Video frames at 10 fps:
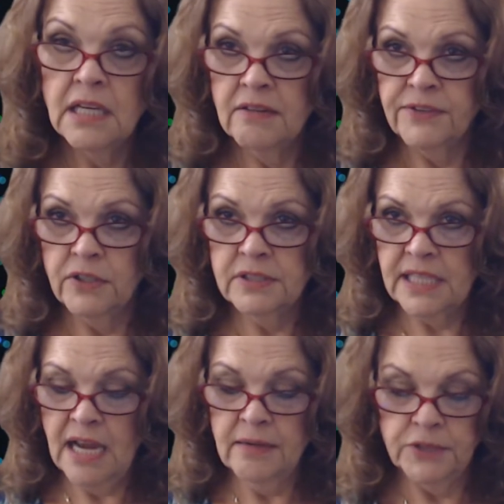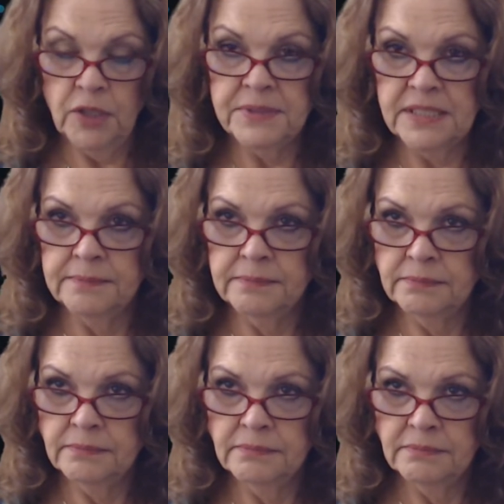First card, oops,
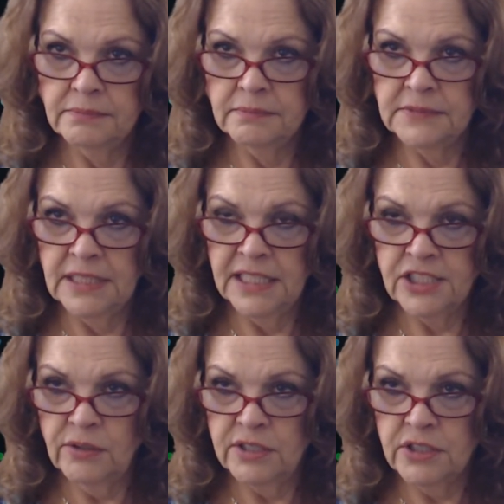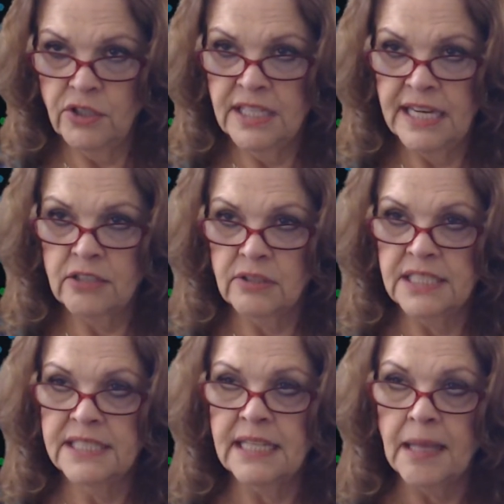and let's do it so you can actually
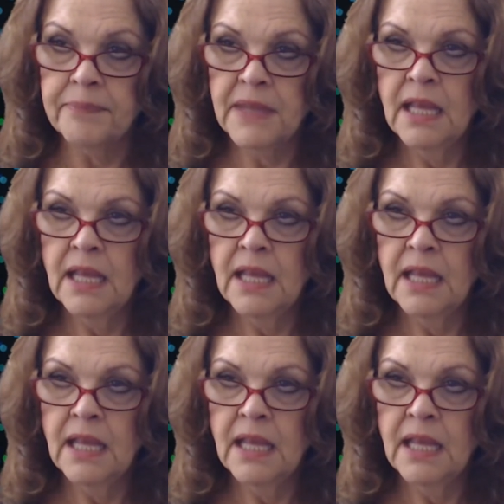see them.